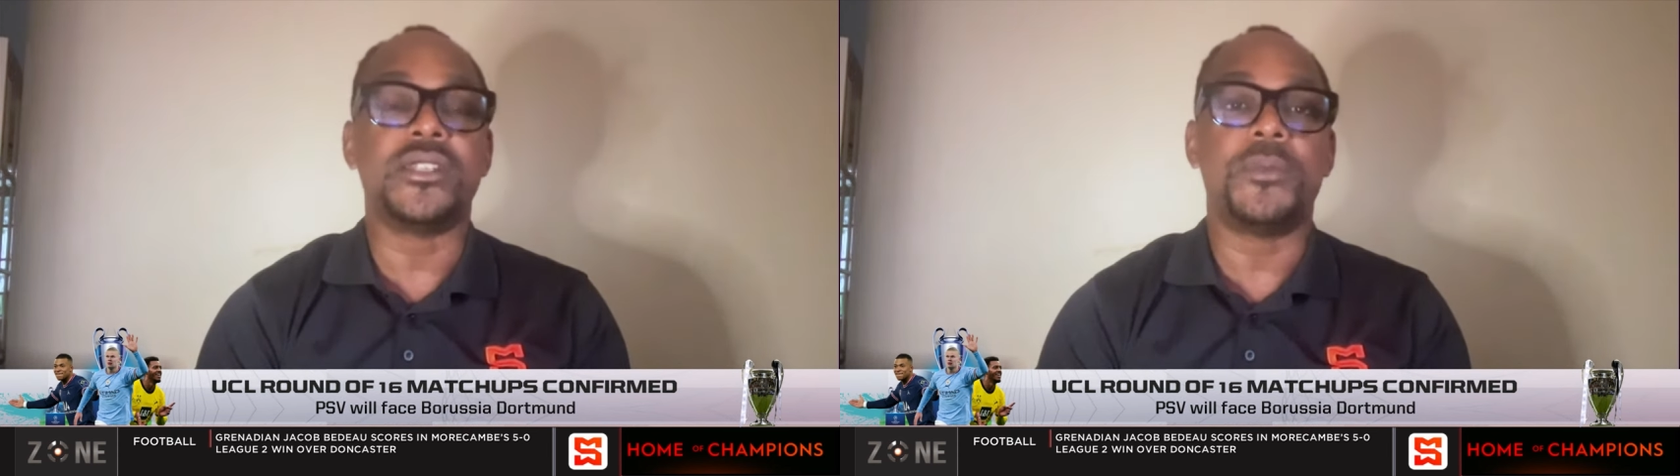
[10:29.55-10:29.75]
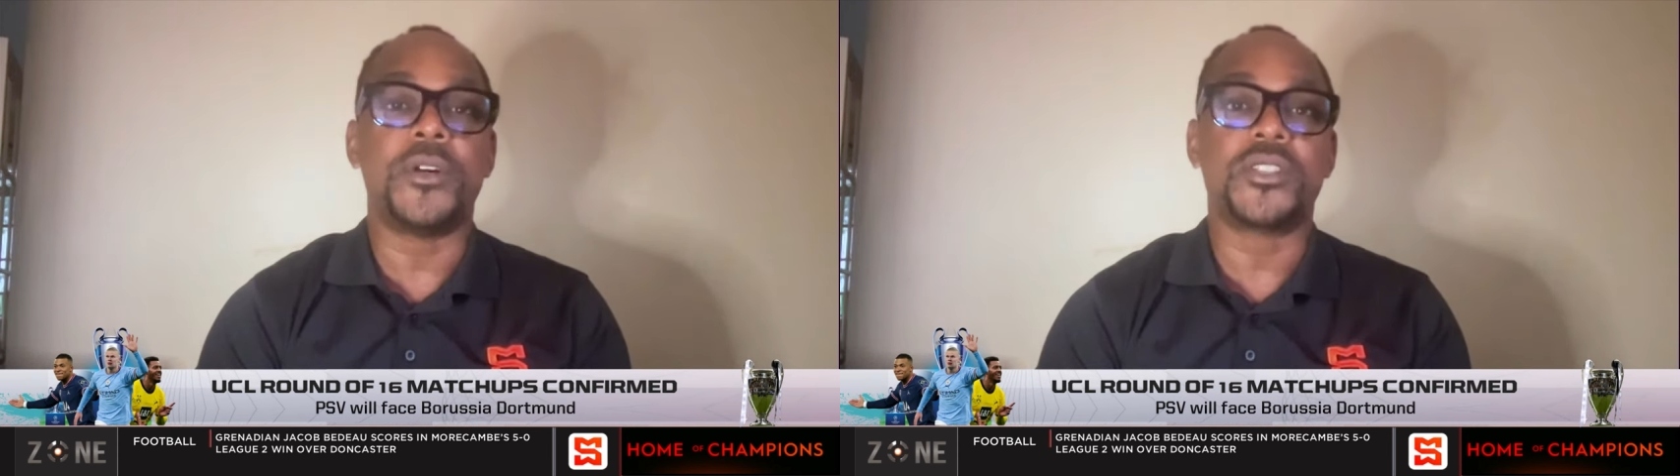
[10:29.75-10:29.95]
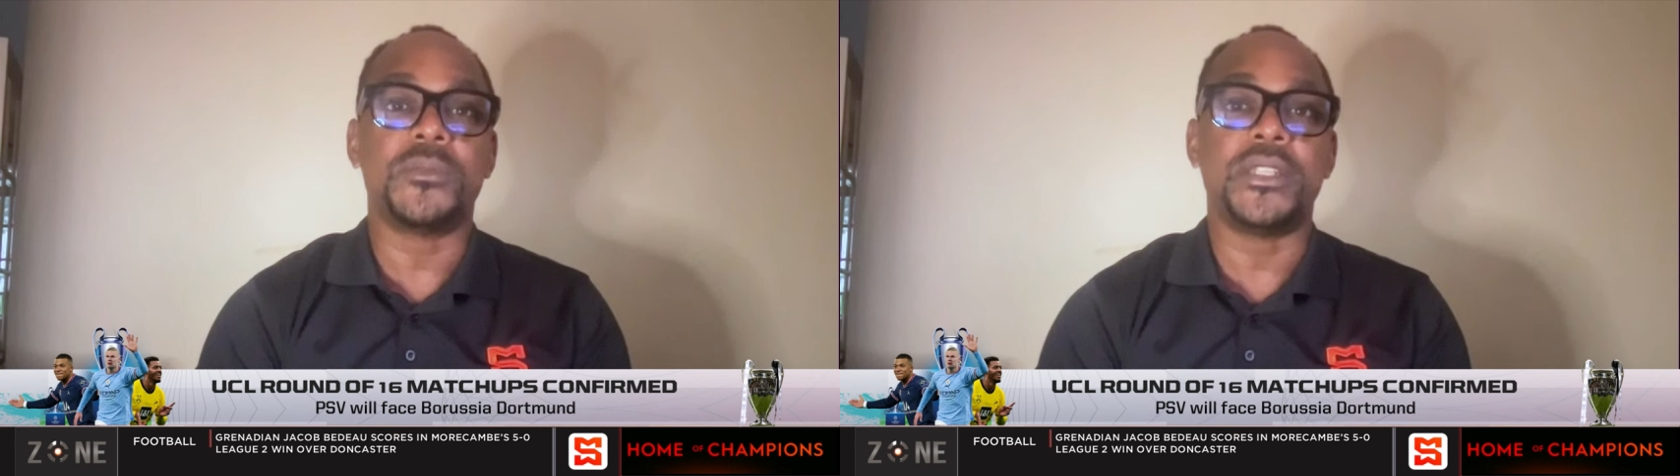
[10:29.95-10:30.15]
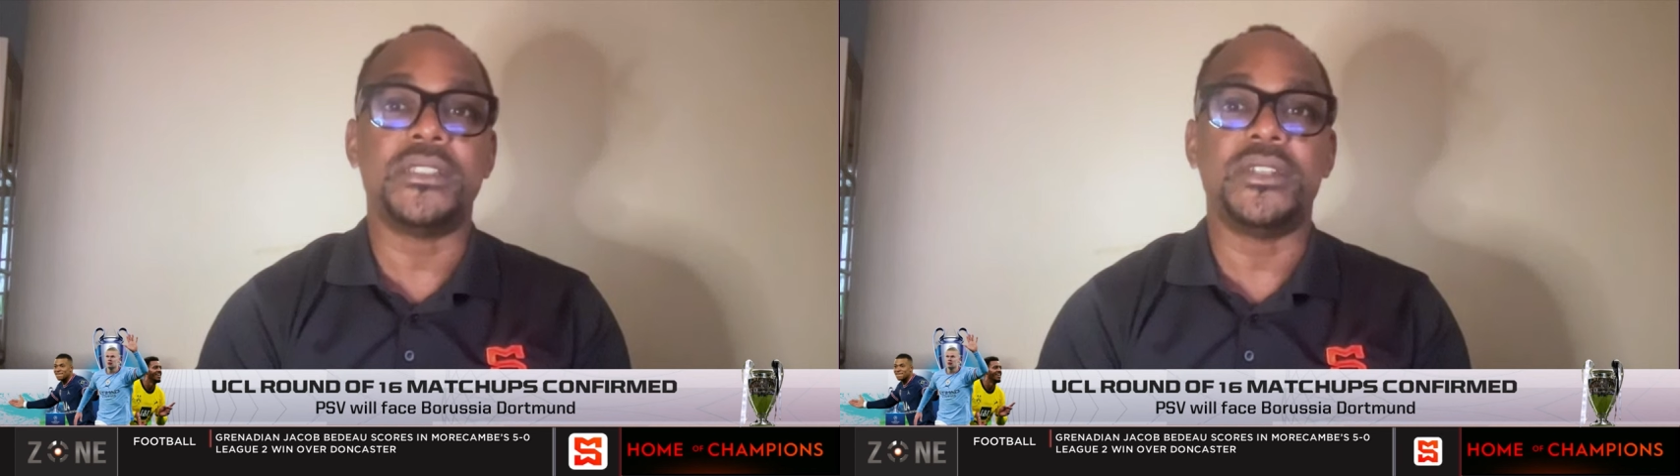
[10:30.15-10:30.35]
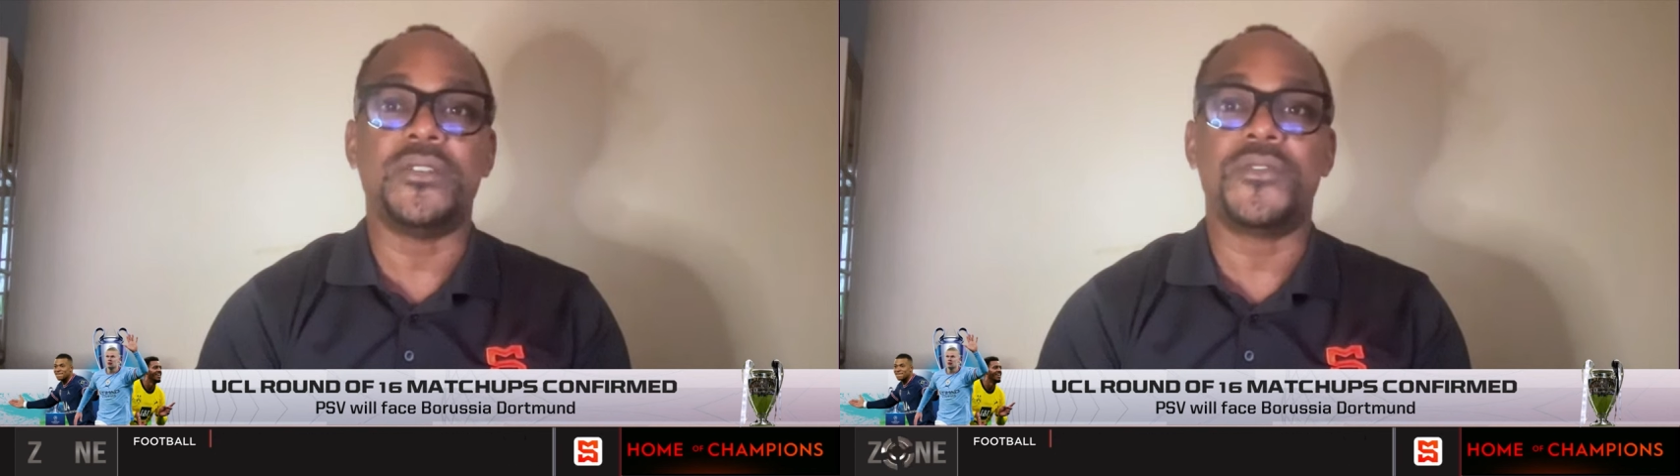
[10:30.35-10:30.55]
and the
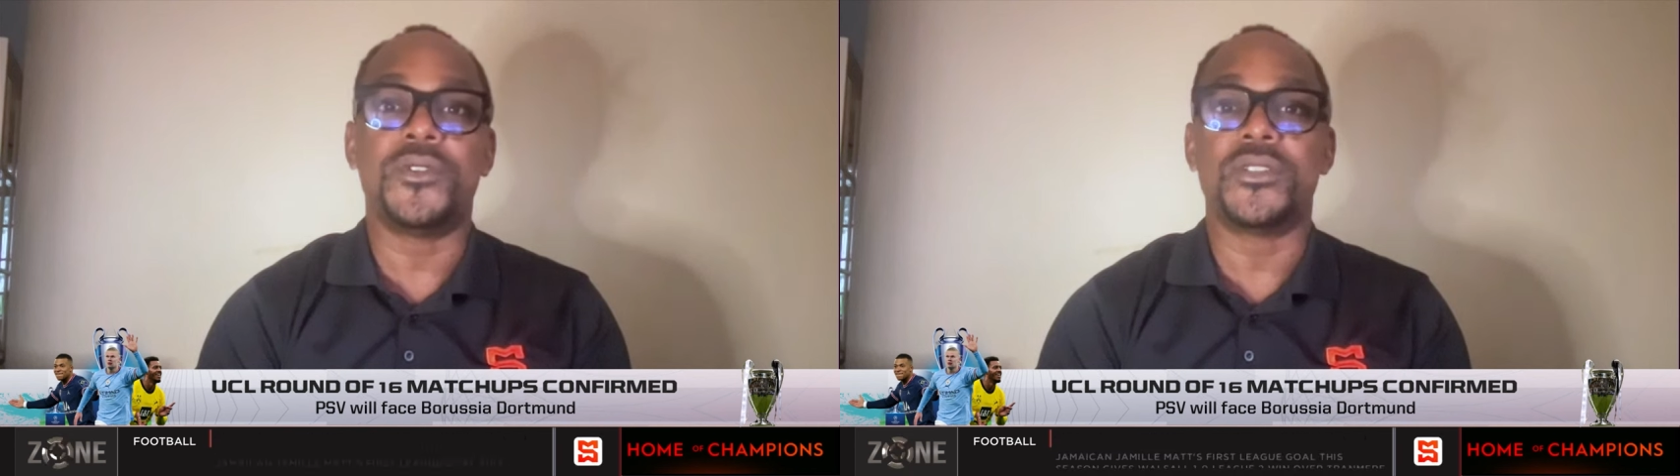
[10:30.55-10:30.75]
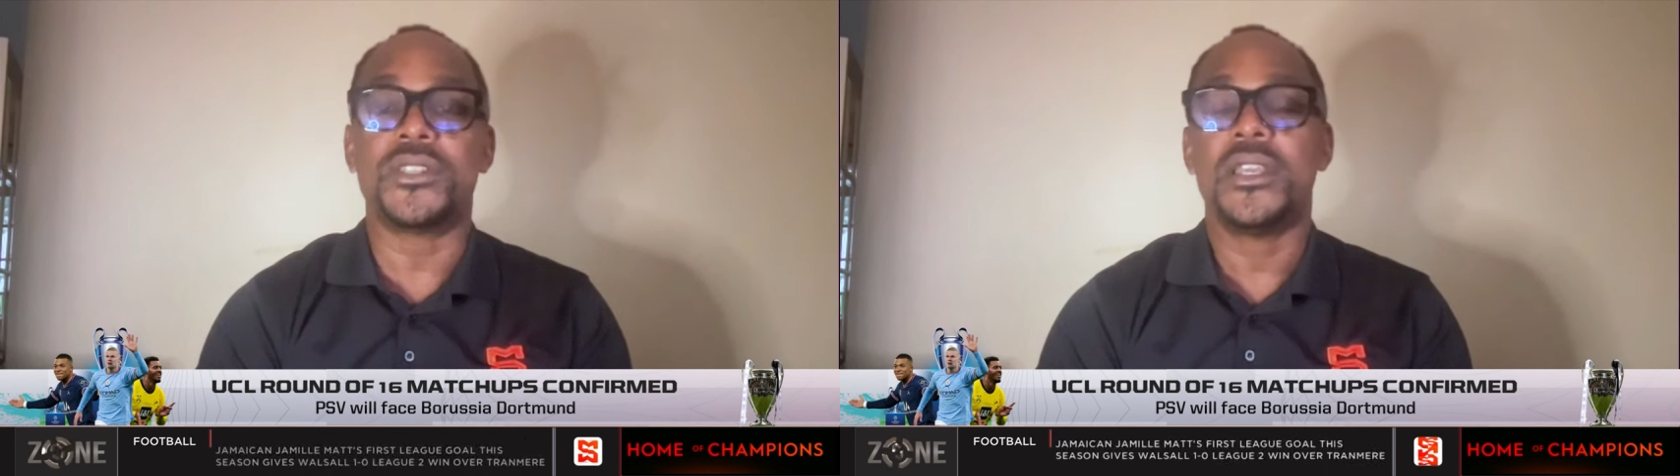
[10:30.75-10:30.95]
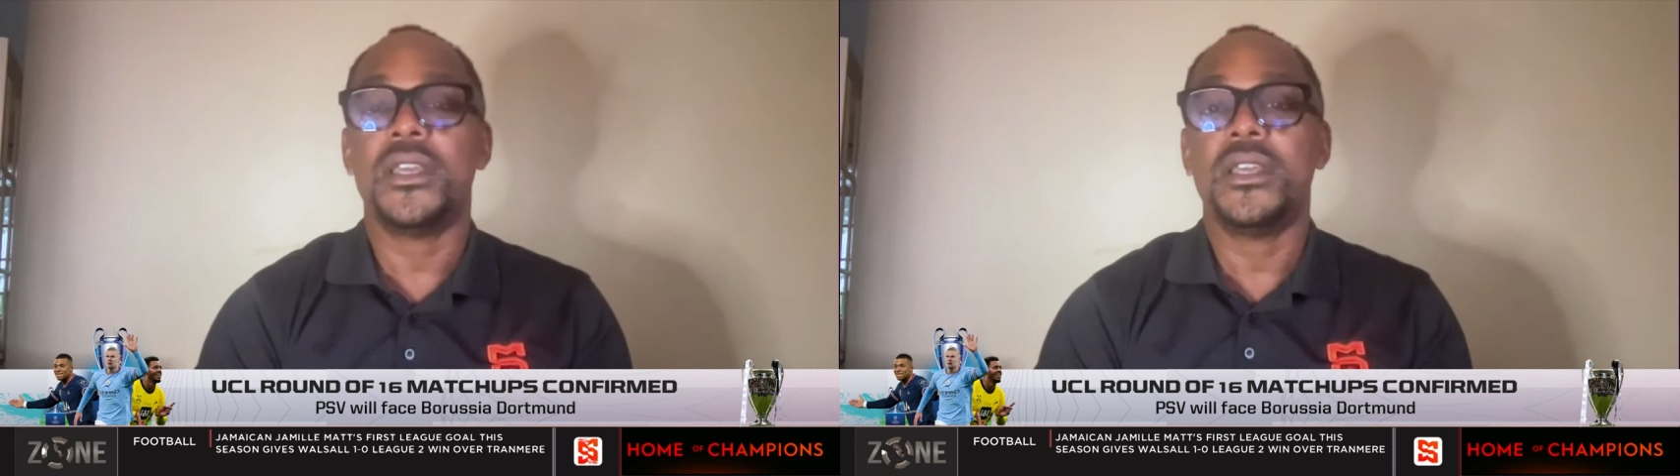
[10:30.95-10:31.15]
possibility, of course,